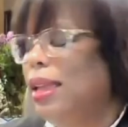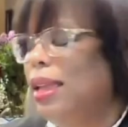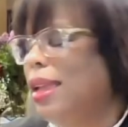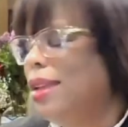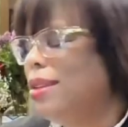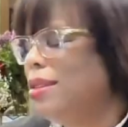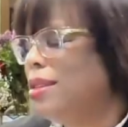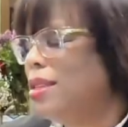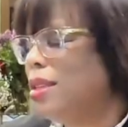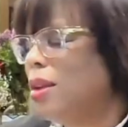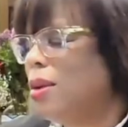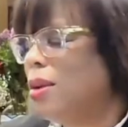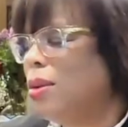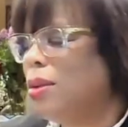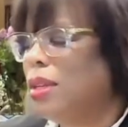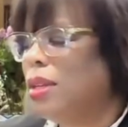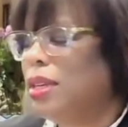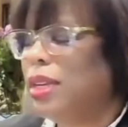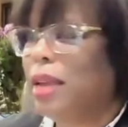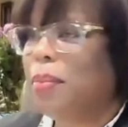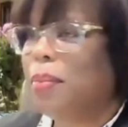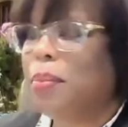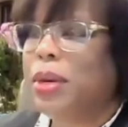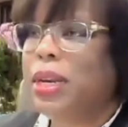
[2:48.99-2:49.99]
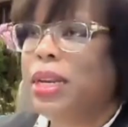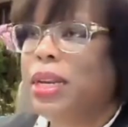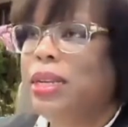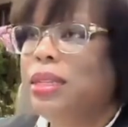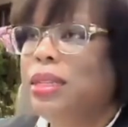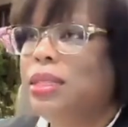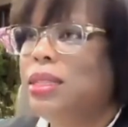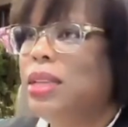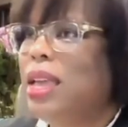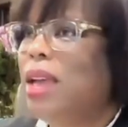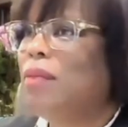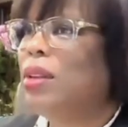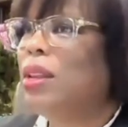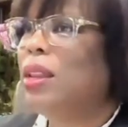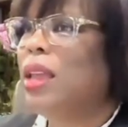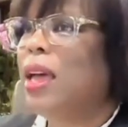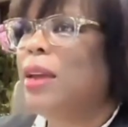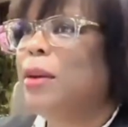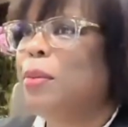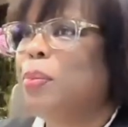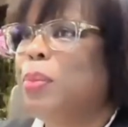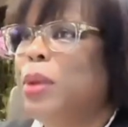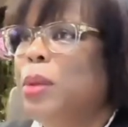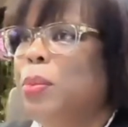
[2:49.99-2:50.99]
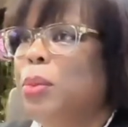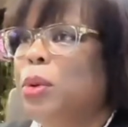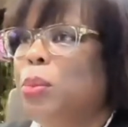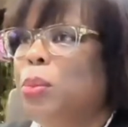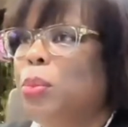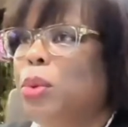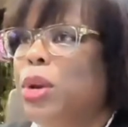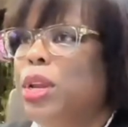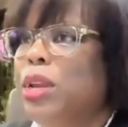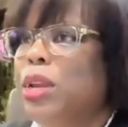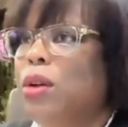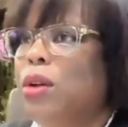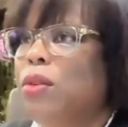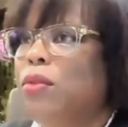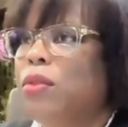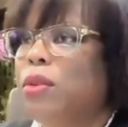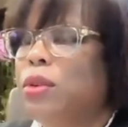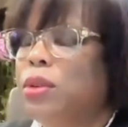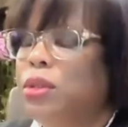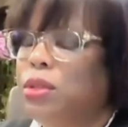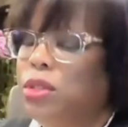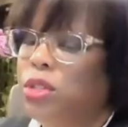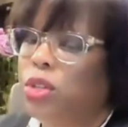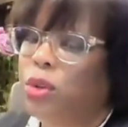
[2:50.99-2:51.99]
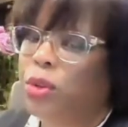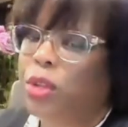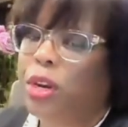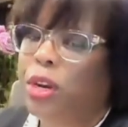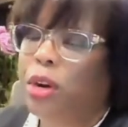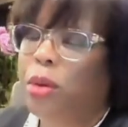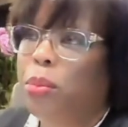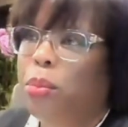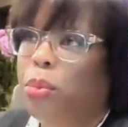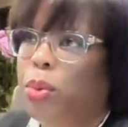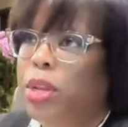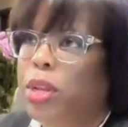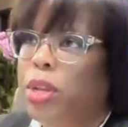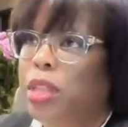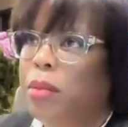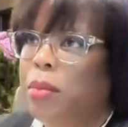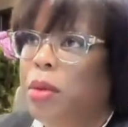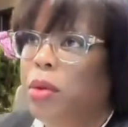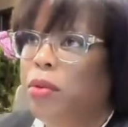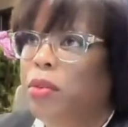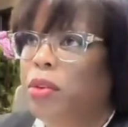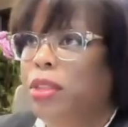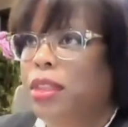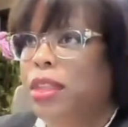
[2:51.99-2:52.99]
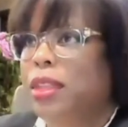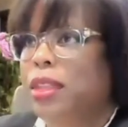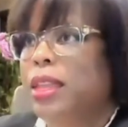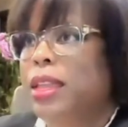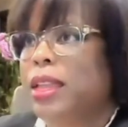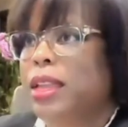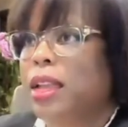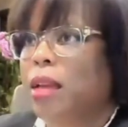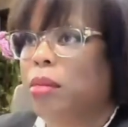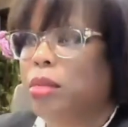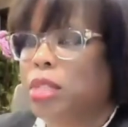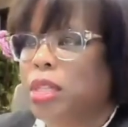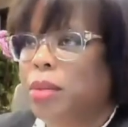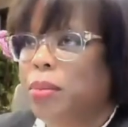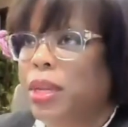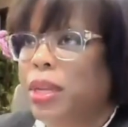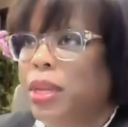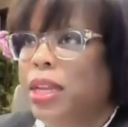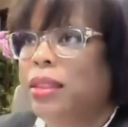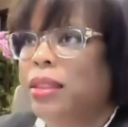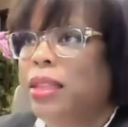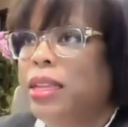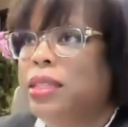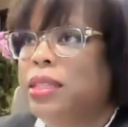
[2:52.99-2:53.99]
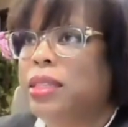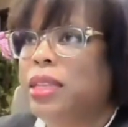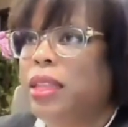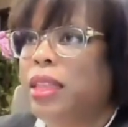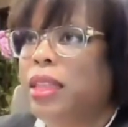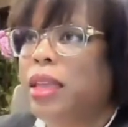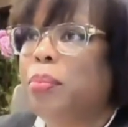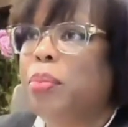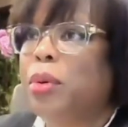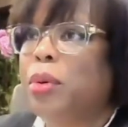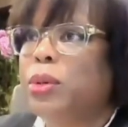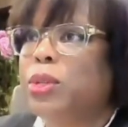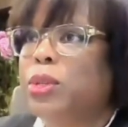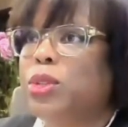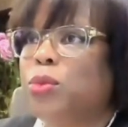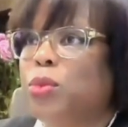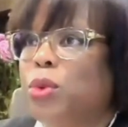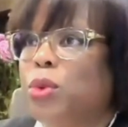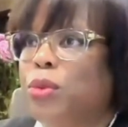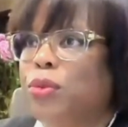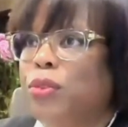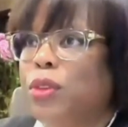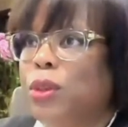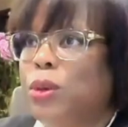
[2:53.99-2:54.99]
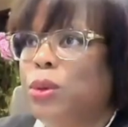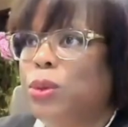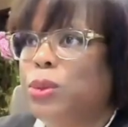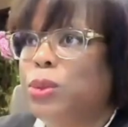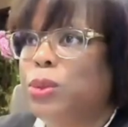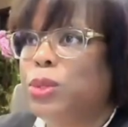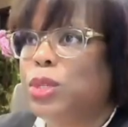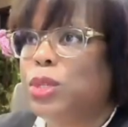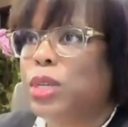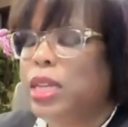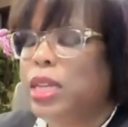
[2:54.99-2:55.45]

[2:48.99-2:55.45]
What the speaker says: And so the deputies have a lot of people to bring over, so they don't bring them over. Then they come to me and they say, that person refused.